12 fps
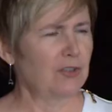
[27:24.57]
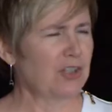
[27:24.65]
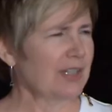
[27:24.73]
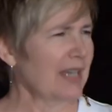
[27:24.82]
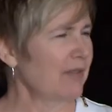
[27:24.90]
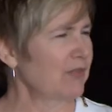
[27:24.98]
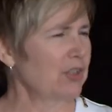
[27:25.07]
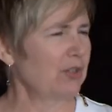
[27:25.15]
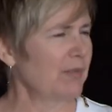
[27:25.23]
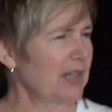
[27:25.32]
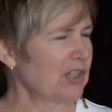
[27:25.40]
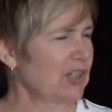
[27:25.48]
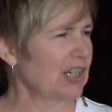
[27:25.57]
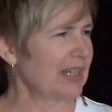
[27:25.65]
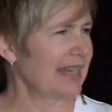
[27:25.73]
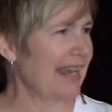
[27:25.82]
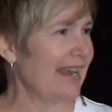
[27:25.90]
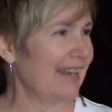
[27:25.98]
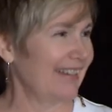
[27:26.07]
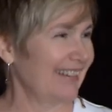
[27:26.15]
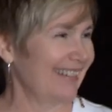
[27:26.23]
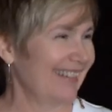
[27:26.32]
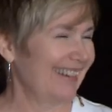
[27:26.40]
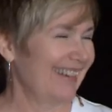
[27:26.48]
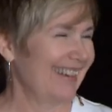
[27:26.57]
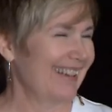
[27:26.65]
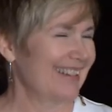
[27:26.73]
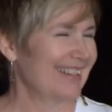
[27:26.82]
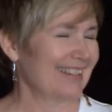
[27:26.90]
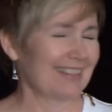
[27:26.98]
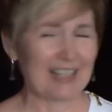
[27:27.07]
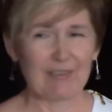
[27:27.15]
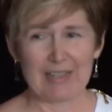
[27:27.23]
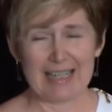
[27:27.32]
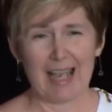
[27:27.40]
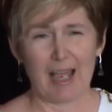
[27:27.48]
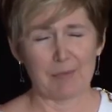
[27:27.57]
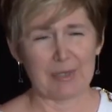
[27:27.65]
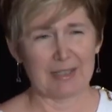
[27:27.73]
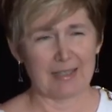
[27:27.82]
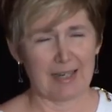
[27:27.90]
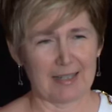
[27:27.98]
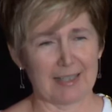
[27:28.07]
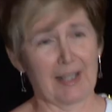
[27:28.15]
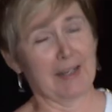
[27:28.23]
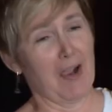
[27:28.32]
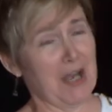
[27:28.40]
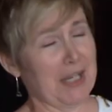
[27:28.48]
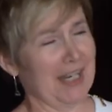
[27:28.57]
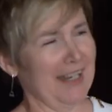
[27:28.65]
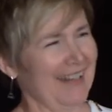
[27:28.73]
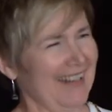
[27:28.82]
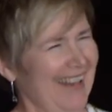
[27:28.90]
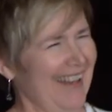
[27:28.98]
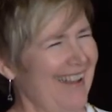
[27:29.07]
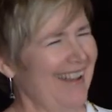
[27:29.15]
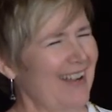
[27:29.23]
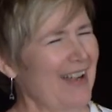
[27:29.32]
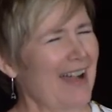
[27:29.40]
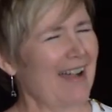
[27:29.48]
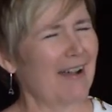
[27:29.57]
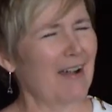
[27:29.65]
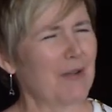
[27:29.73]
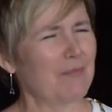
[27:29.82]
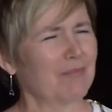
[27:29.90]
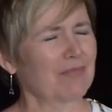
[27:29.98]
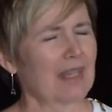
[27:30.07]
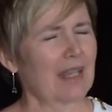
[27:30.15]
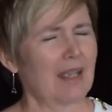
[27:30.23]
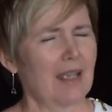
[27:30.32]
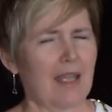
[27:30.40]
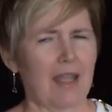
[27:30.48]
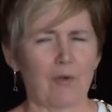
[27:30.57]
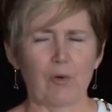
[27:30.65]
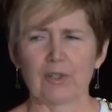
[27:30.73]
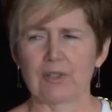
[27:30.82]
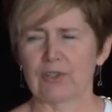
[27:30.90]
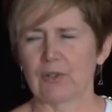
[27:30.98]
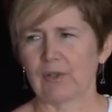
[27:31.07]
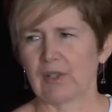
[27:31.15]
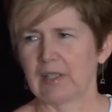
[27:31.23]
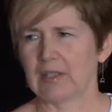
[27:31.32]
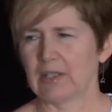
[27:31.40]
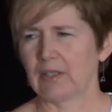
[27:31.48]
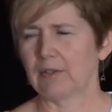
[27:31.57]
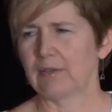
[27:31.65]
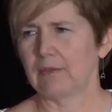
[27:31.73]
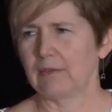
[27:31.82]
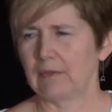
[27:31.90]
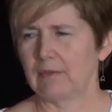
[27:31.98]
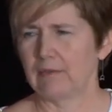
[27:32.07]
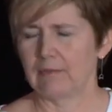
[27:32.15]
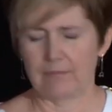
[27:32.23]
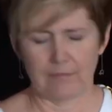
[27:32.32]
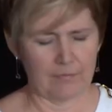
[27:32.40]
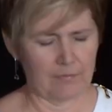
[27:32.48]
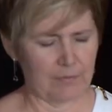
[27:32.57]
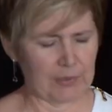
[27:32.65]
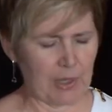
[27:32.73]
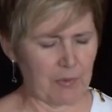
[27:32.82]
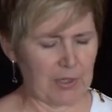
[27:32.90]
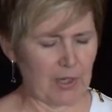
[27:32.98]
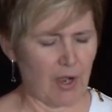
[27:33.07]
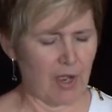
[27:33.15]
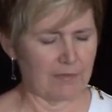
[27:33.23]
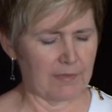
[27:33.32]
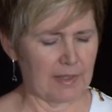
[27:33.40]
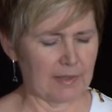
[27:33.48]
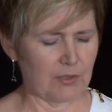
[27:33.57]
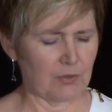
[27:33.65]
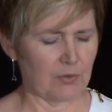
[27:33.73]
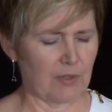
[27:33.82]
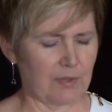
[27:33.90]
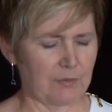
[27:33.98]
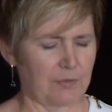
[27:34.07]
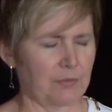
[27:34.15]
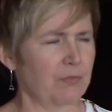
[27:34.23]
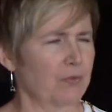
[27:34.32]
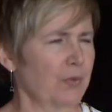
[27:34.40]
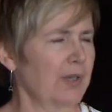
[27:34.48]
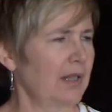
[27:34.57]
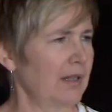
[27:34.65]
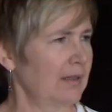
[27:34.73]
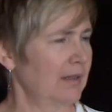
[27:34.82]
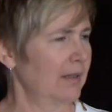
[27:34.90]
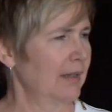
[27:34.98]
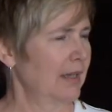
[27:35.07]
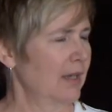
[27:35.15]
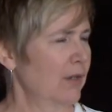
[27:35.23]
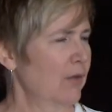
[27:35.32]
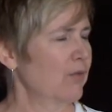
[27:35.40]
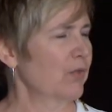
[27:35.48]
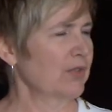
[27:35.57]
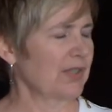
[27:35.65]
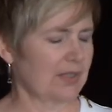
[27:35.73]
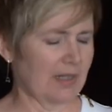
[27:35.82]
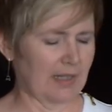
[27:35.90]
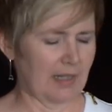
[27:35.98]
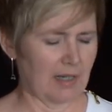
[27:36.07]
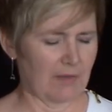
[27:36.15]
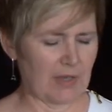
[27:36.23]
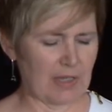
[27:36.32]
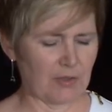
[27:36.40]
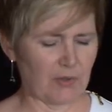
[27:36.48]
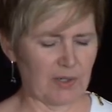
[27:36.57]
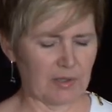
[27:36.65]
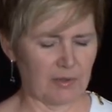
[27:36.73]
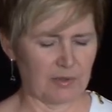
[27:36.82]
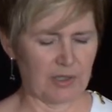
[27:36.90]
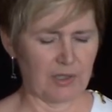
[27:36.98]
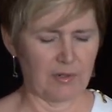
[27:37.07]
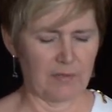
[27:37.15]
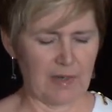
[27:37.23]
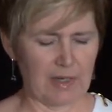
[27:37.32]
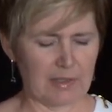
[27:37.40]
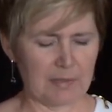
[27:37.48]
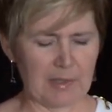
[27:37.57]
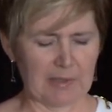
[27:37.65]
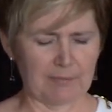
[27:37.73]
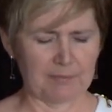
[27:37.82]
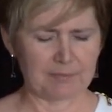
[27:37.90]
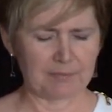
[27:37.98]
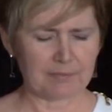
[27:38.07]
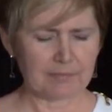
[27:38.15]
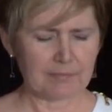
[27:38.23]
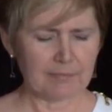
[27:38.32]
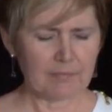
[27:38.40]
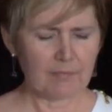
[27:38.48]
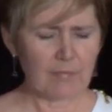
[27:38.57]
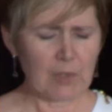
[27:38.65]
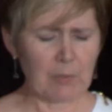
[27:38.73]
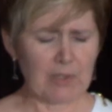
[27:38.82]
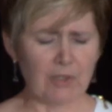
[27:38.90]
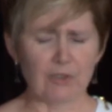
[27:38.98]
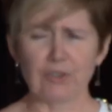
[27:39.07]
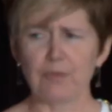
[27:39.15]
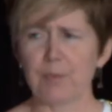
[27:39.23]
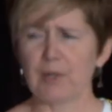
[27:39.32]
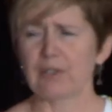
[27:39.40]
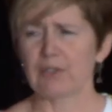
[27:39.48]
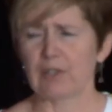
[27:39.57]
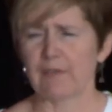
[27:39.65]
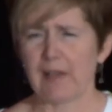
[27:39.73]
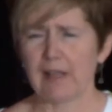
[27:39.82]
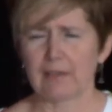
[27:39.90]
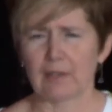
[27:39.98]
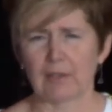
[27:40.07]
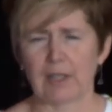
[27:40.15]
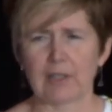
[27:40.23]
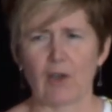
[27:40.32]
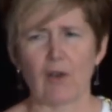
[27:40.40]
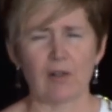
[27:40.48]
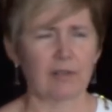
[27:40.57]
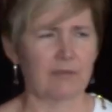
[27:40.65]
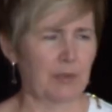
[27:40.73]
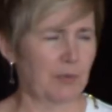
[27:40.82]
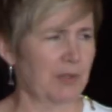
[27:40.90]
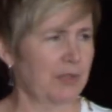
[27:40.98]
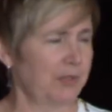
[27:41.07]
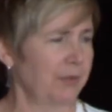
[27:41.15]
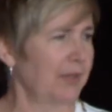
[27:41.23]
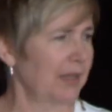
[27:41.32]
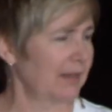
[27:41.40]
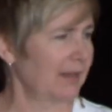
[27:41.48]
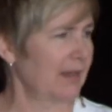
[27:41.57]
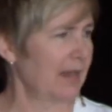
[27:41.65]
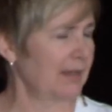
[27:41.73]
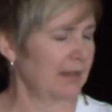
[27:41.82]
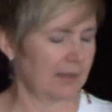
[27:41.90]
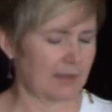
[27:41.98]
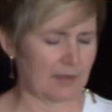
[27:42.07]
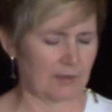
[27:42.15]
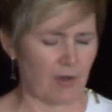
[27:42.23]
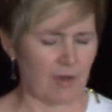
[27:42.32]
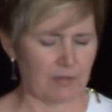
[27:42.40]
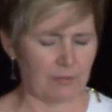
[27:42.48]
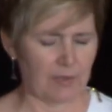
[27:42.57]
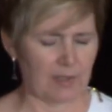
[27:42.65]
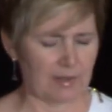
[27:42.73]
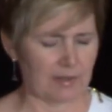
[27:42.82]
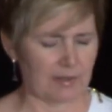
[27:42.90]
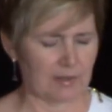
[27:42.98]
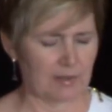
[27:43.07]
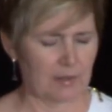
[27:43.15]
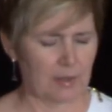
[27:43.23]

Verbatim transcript: just have too much to gain to leave it to happenstance like I did. Um, or certainly to blow it off as a sort of frill versus thinking of it as critical to your advancement. When you do put yourself out there, like all of you are doing at this conference,